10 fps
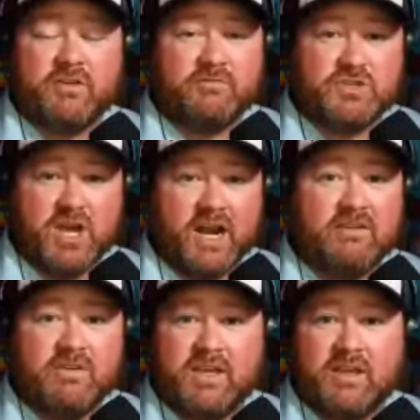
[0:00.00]
If Johnny
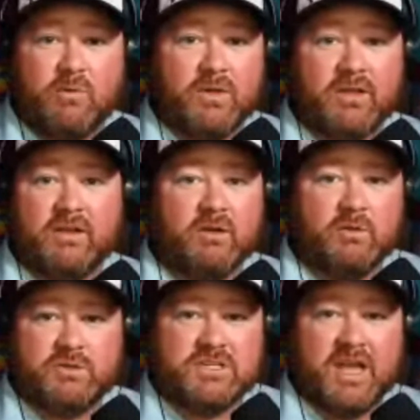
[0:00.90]
V with
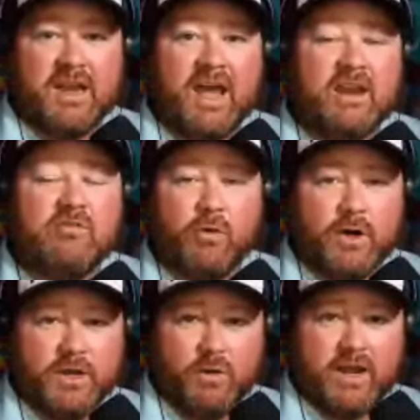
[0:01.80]
we'll just say a
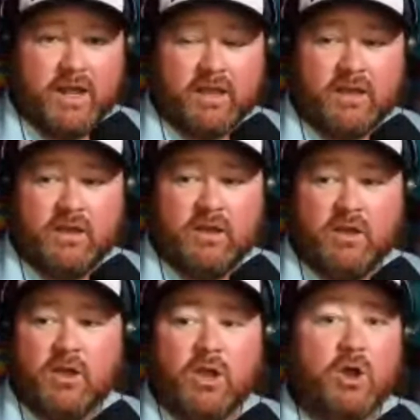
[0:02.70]
940 rating
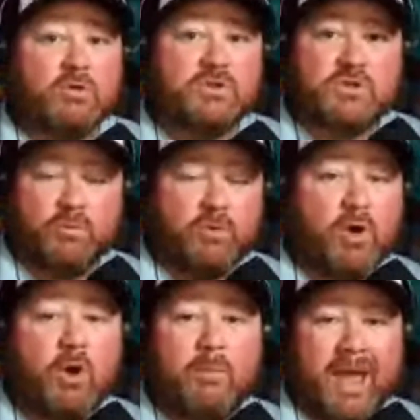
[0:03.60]
goes to
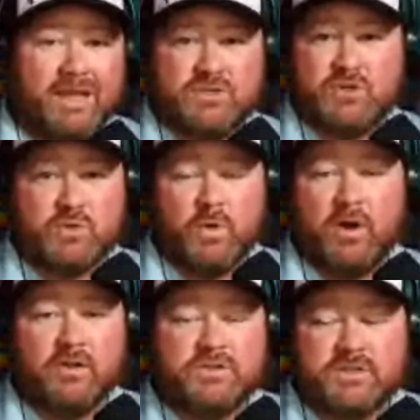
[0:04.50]
Pro Masters
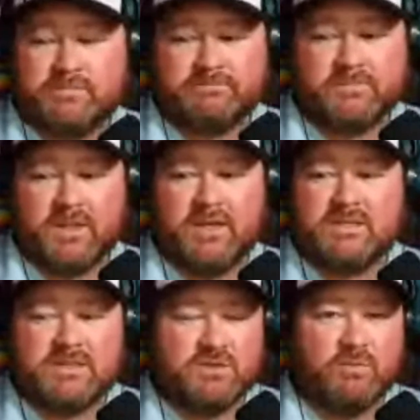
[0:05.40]
Worlds,
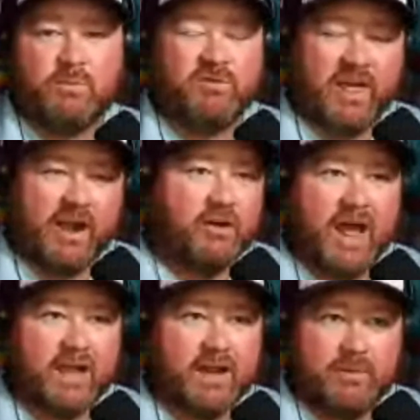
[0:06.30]
he's flat out
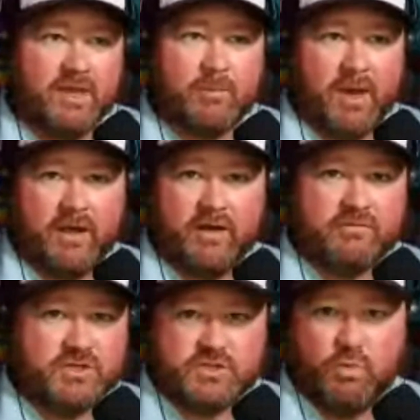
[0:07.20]
not going to be
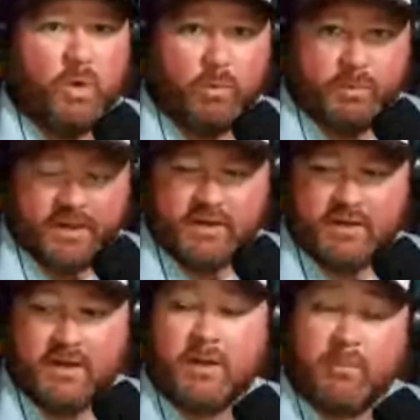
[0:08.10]
competitive. Just won't be.
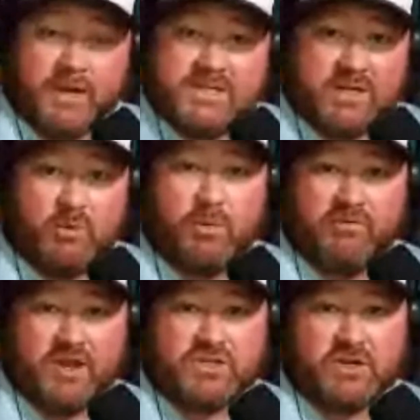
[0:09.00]
But he's still
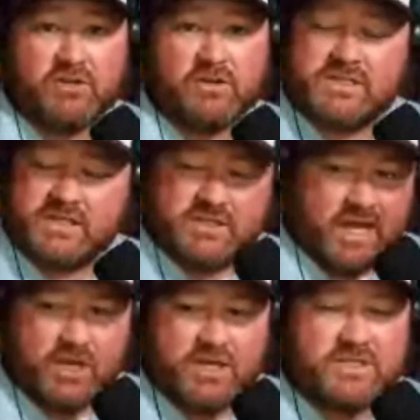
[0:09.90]
professional because
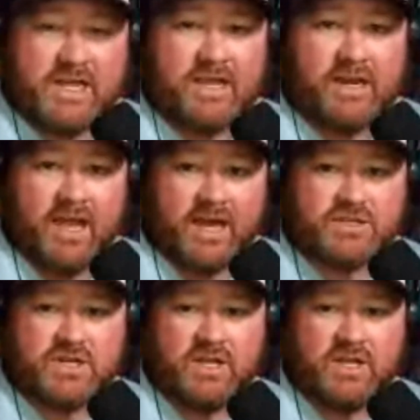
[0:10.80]
he's taken cash.